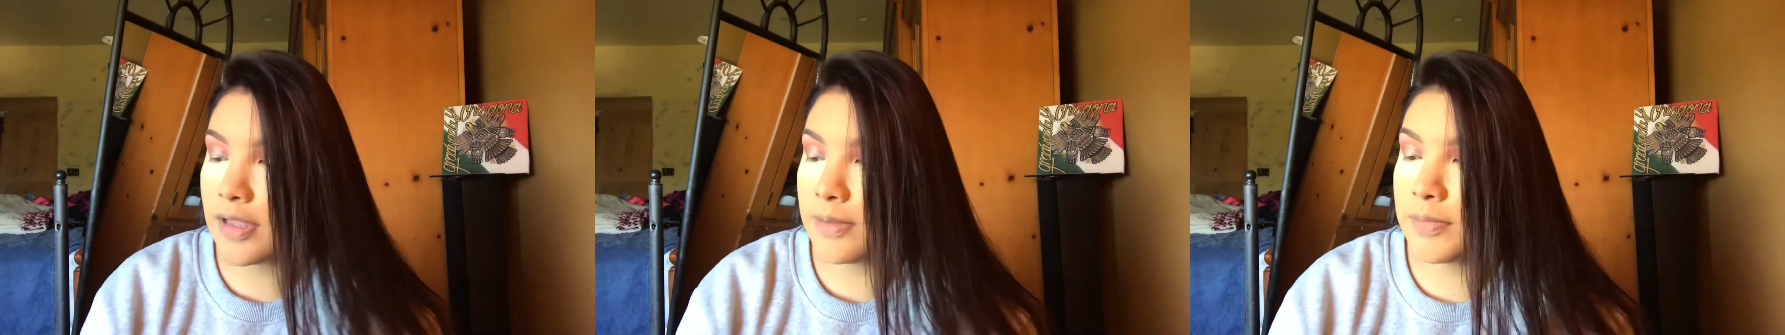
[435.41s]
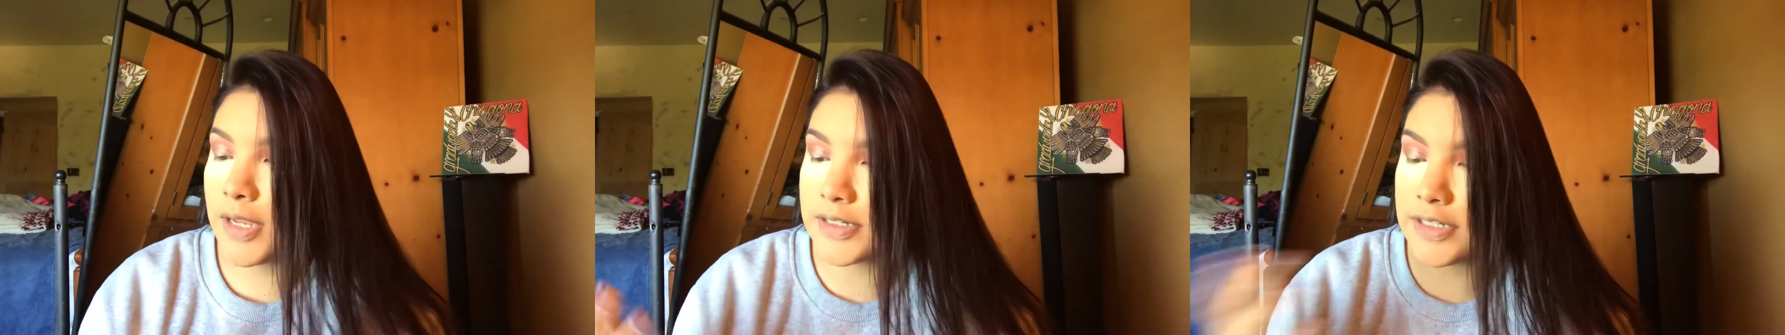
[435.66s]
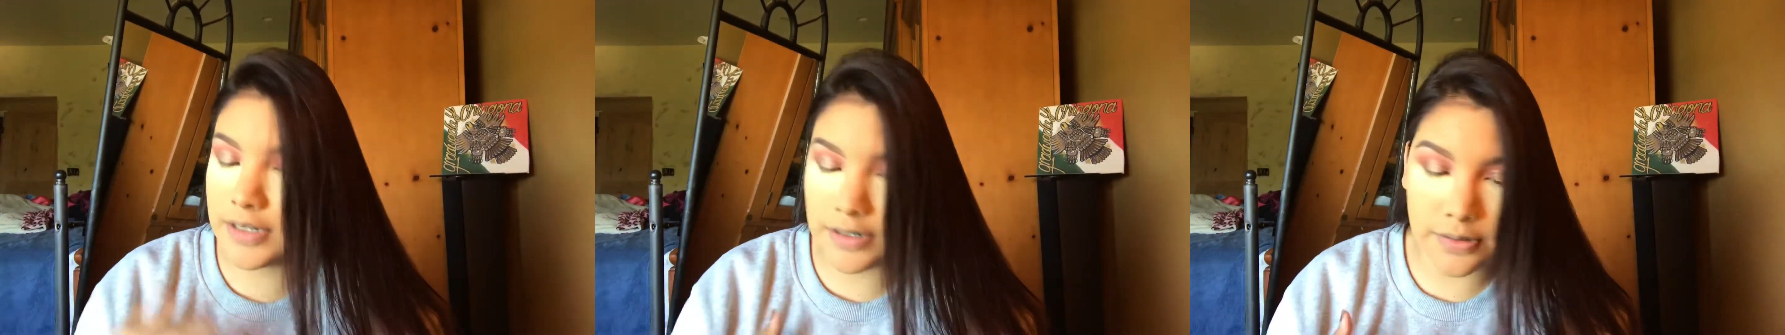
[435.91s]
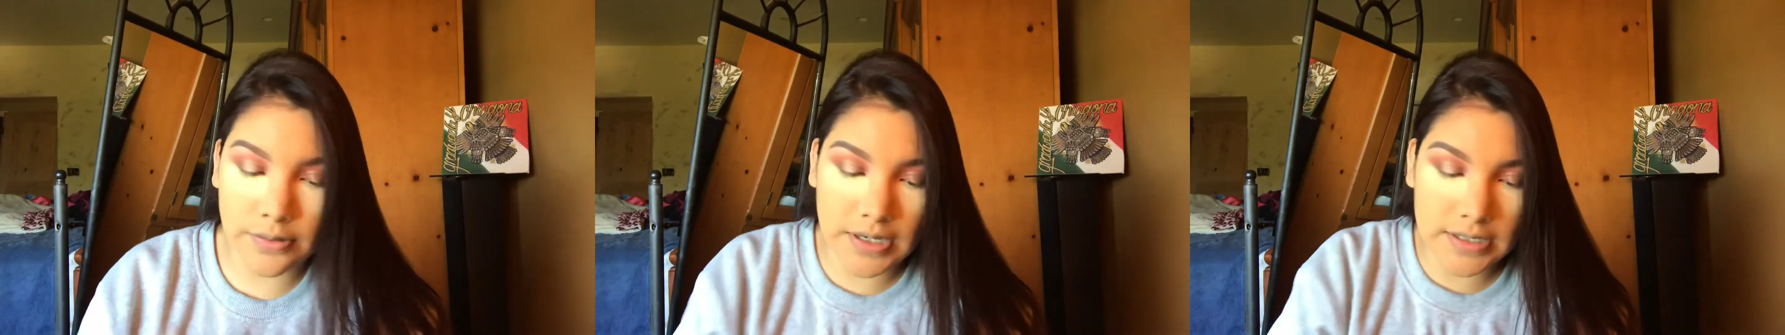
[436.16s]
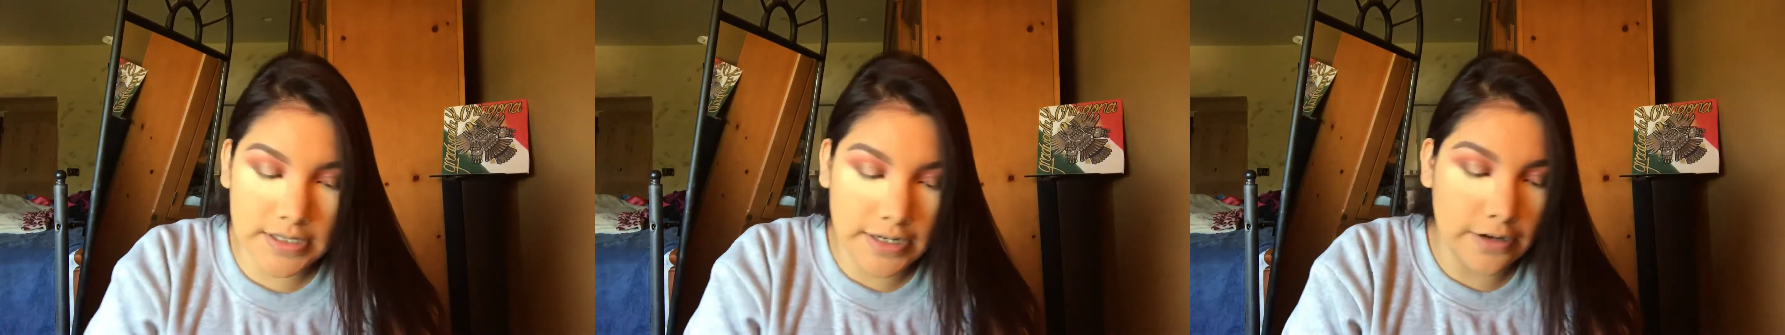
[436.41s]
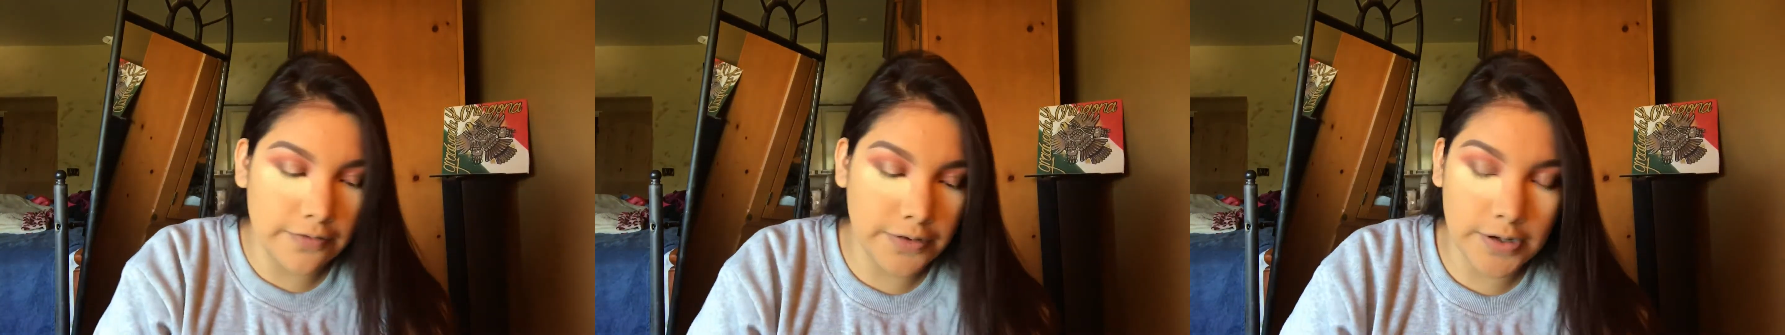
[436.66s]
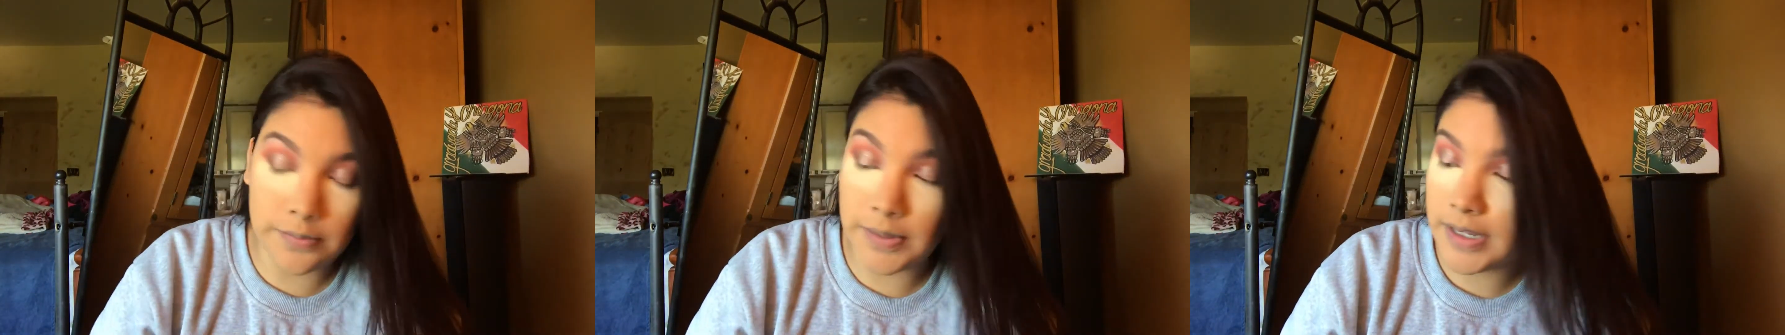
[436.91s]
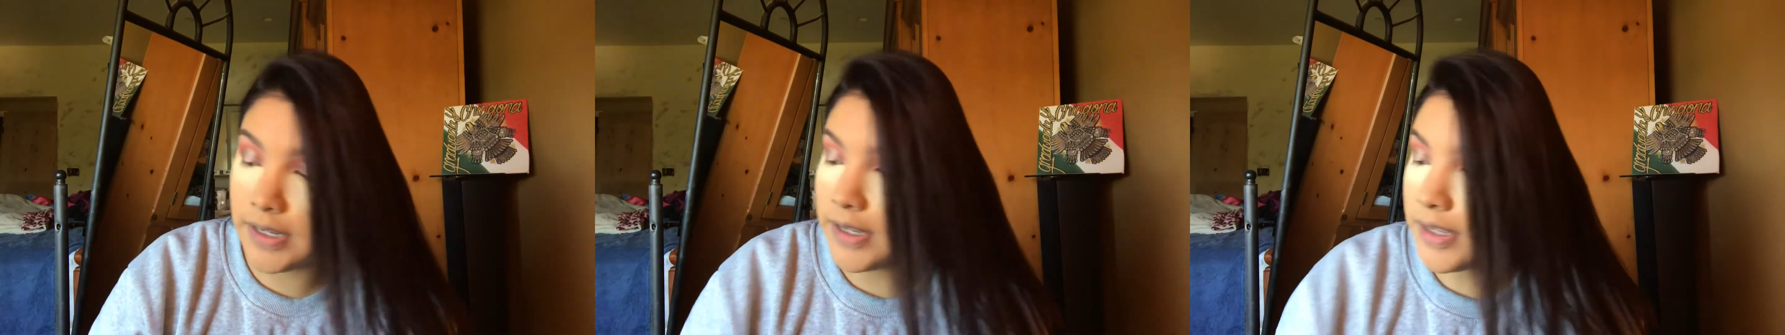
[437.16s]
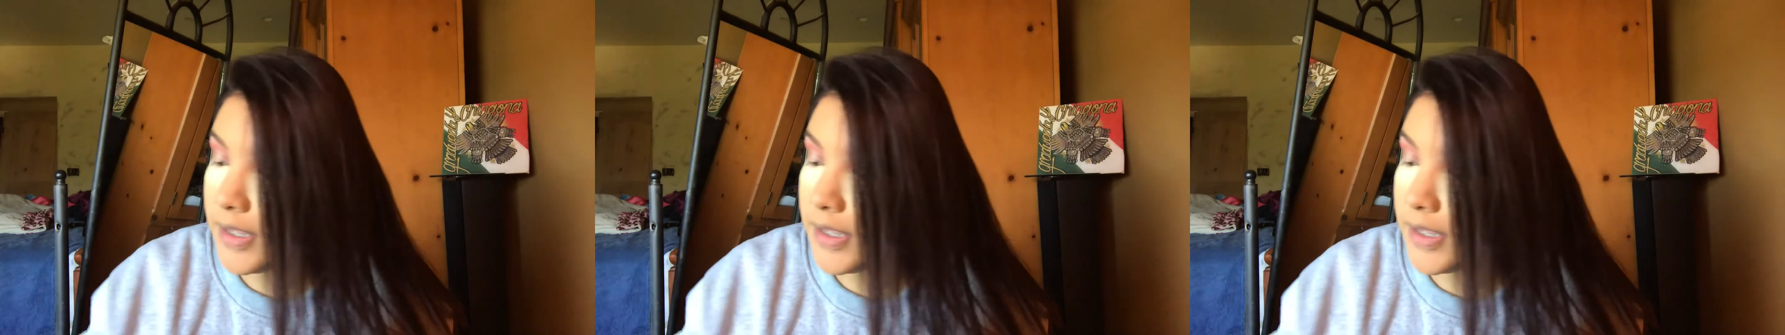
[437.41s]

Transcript: I'm actually gonna go ahead and take it off right away.